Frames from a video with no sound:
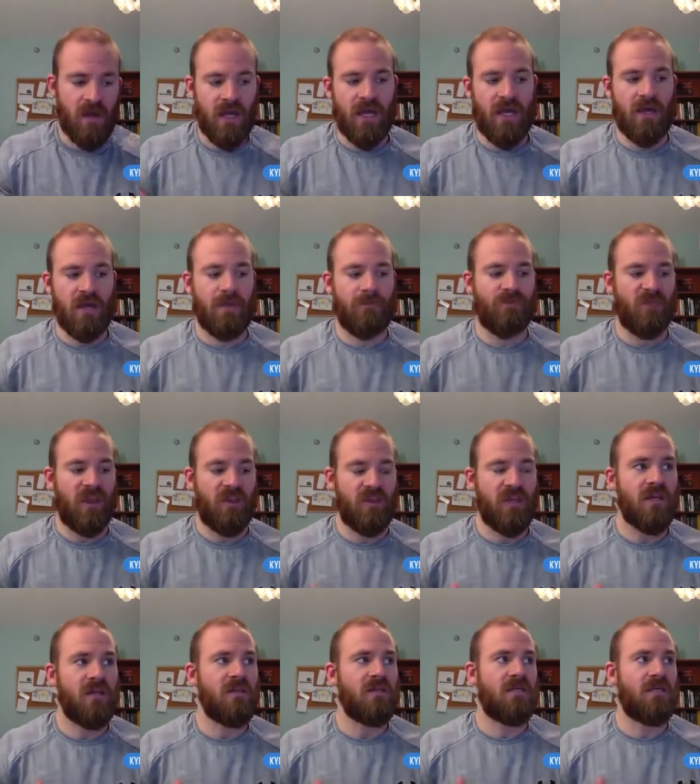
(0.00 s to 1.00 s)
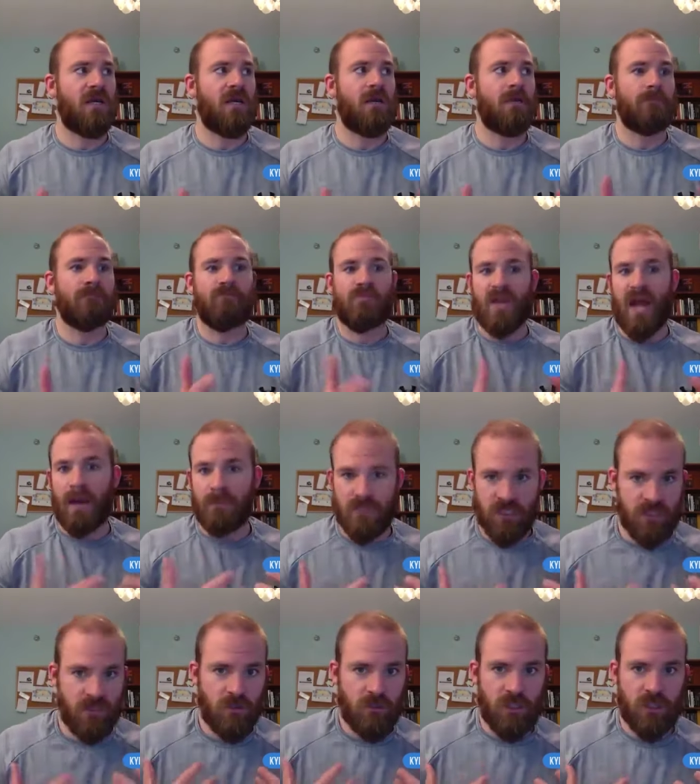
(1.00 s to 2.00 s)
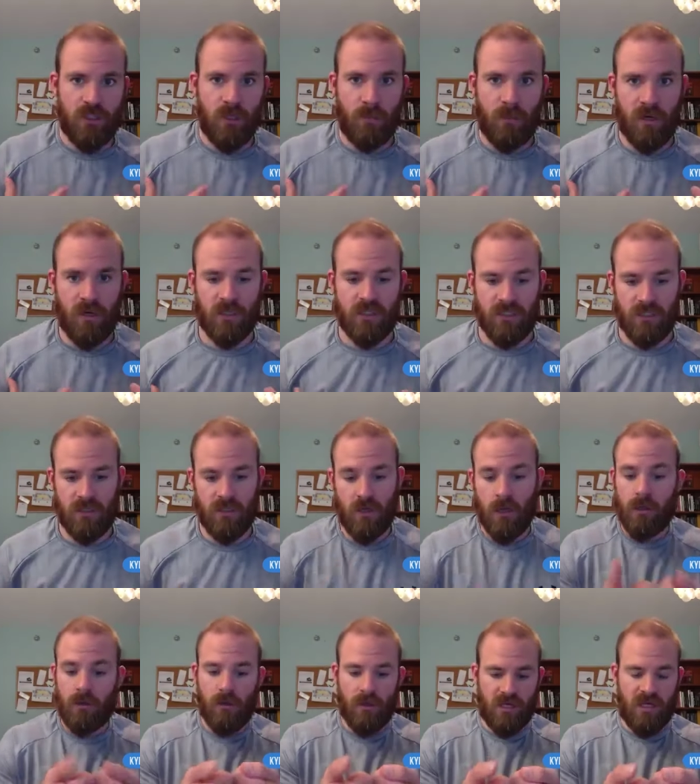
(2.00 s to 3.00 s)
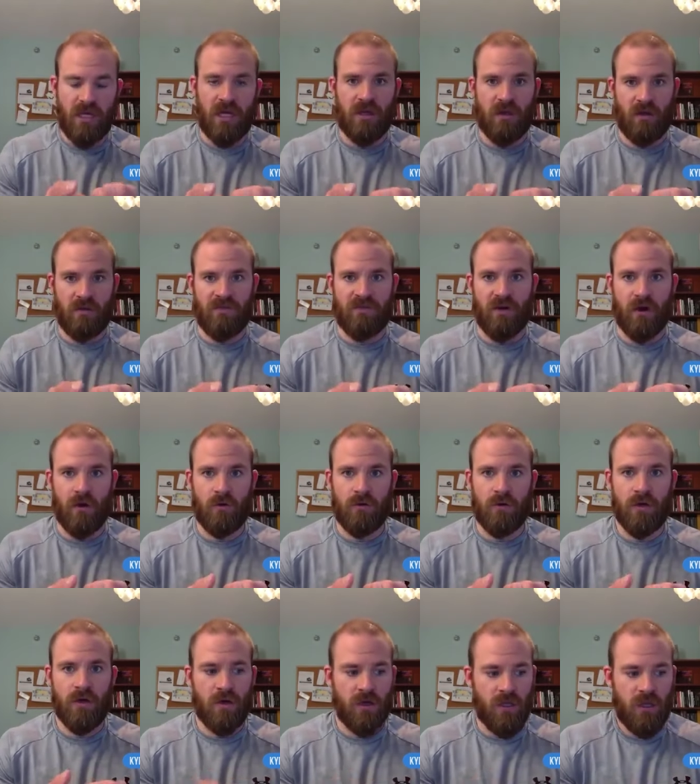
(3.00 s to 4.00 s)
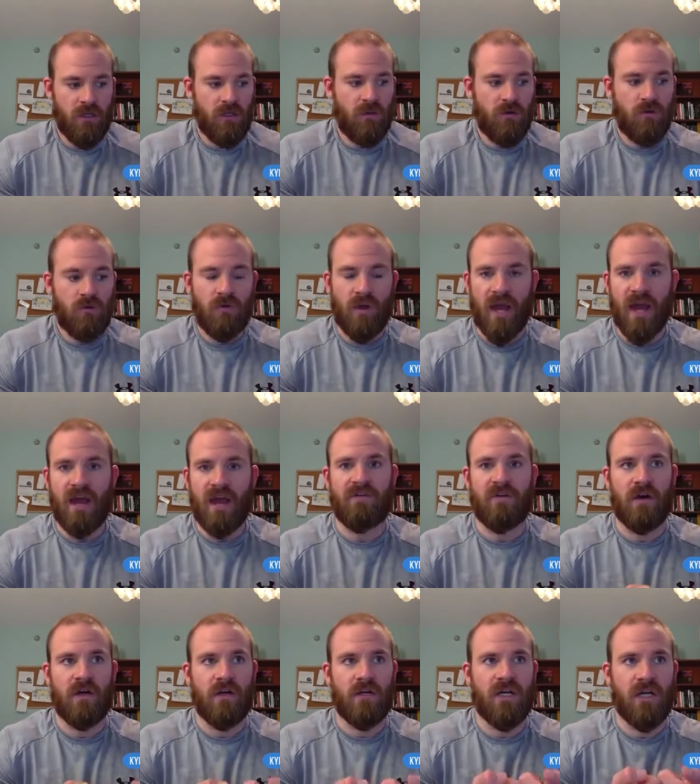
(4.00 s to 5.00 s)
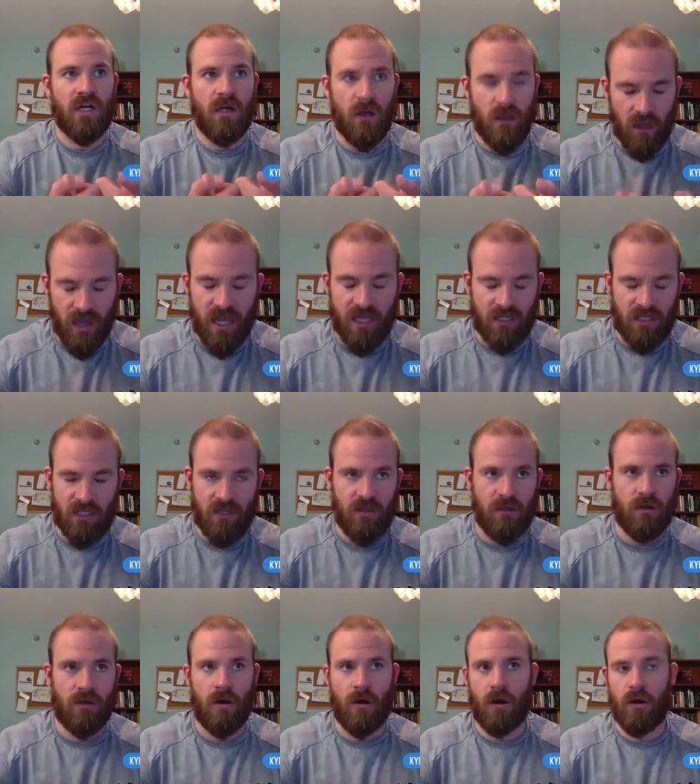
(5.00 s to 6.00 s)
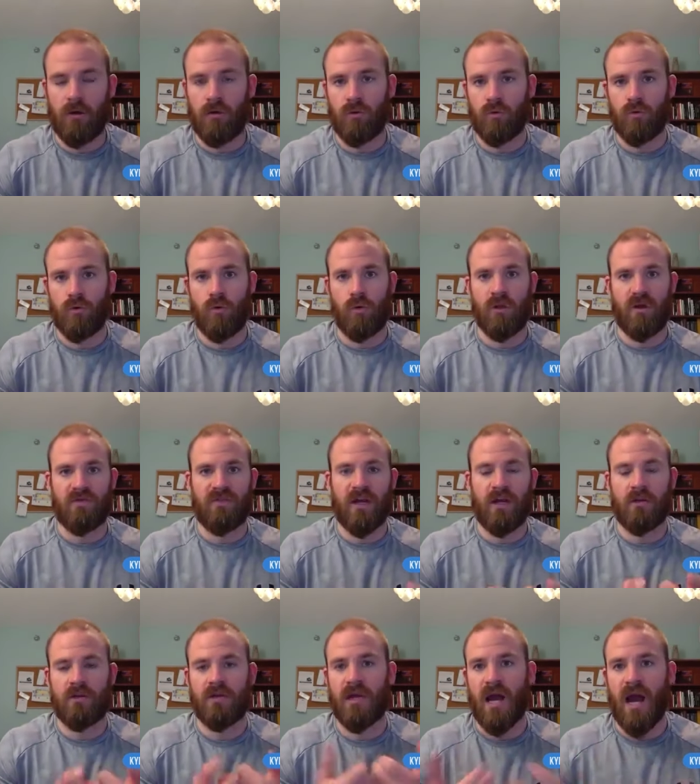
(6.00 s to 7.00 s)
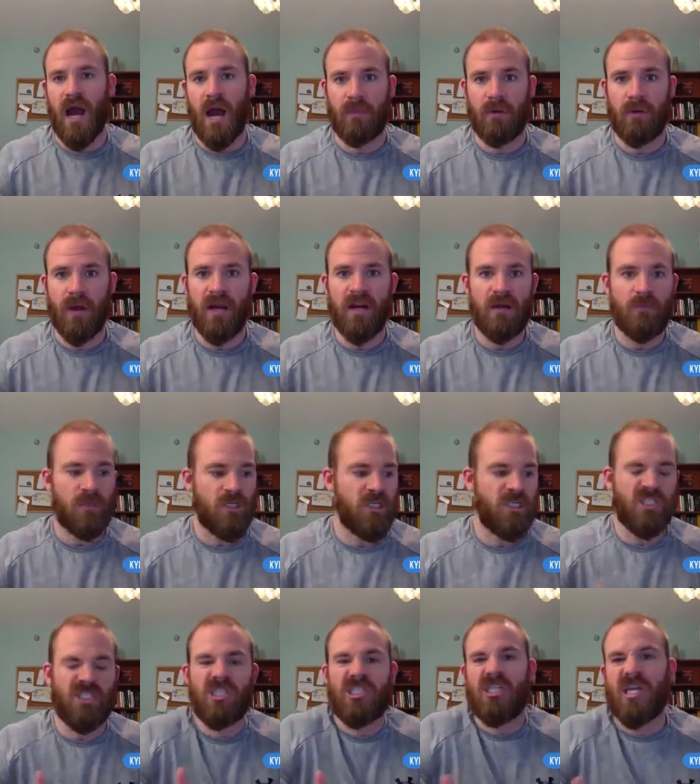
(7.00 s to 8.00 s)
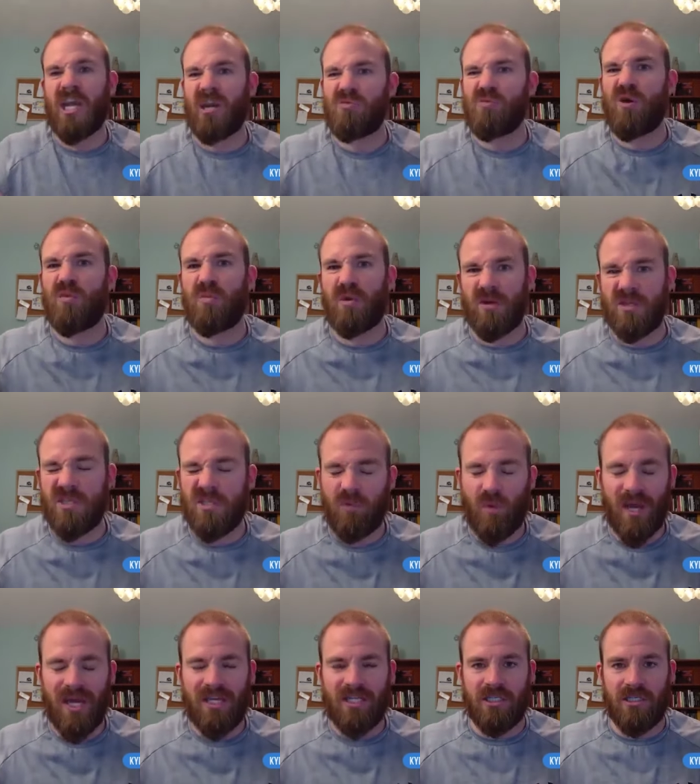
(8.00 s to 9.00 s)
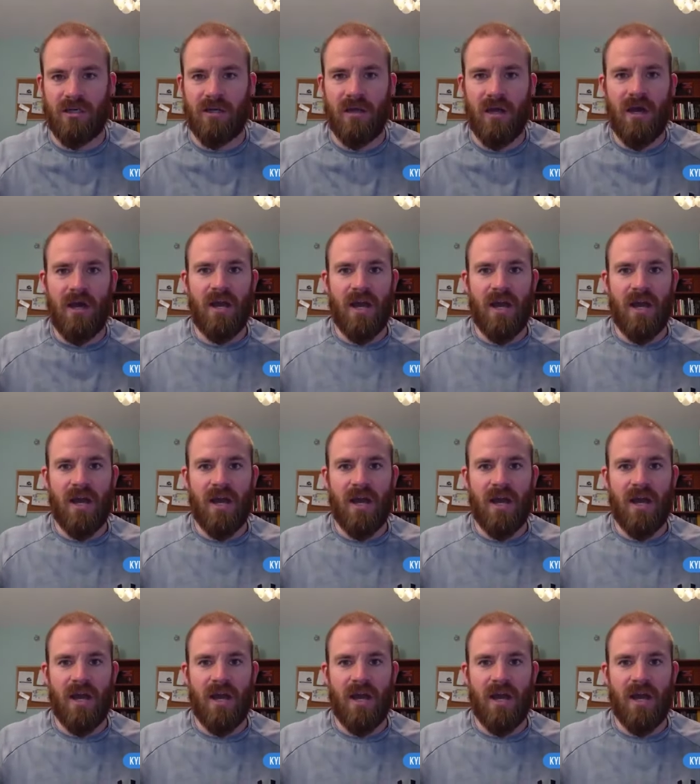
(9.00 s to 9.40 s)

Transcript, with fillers: And at the end of the day, I'm still just a person looking at their phone, and you have neglected the cardinal rule of not only copywriting, but just general persuasion.